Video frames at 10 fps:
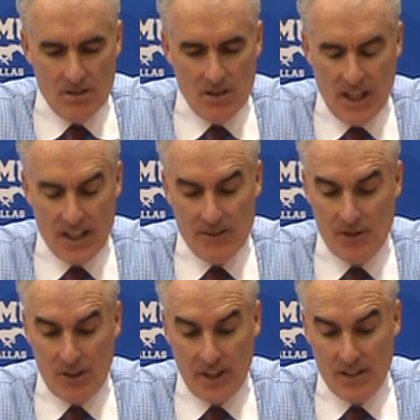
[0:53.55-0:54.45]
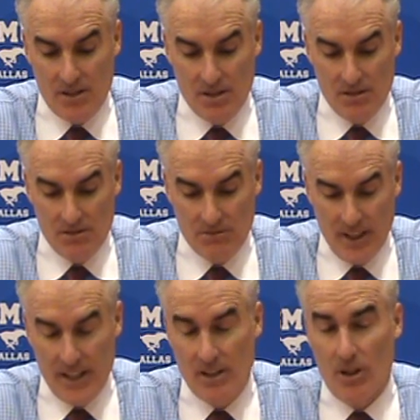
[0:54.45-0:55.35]
you got to give credit to
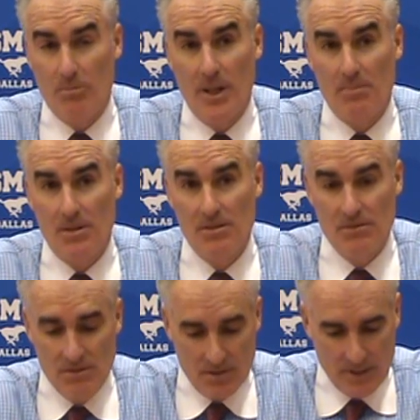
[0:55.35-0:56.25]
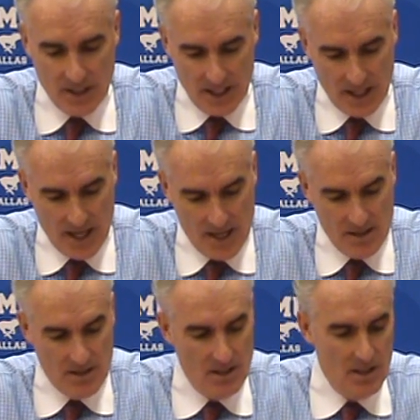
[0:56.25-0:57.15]
Randy Culpepper. I mean, that guy
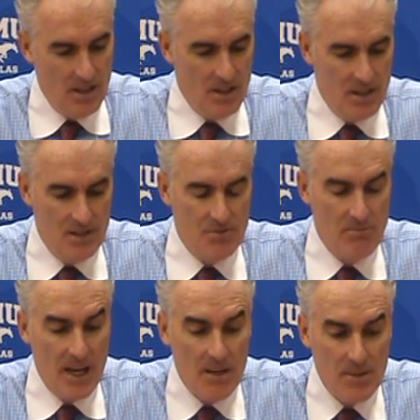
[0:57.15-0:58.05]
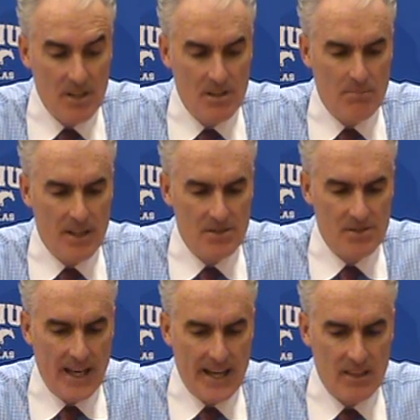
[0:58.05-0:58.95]
is maybe the
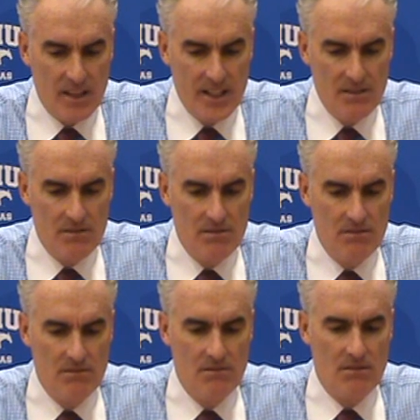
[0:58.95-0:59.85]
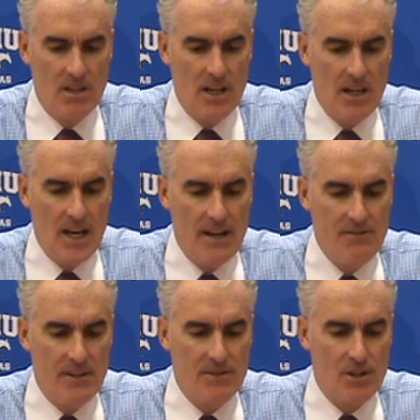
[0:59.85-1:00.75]
best athlete
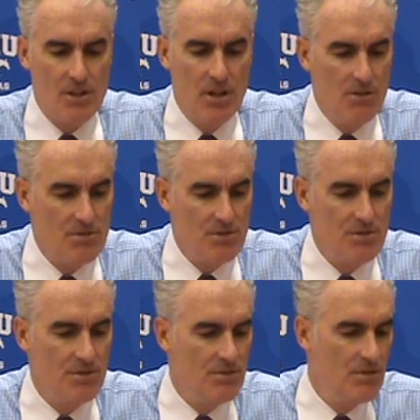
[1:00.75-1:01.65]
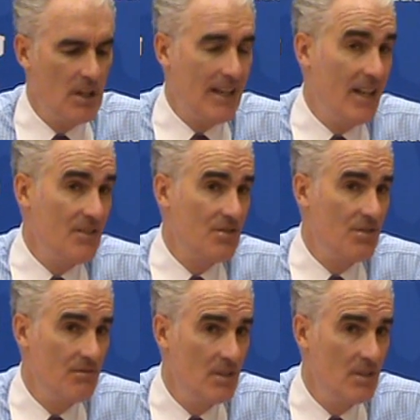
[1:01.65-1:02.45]
I've ever coached against.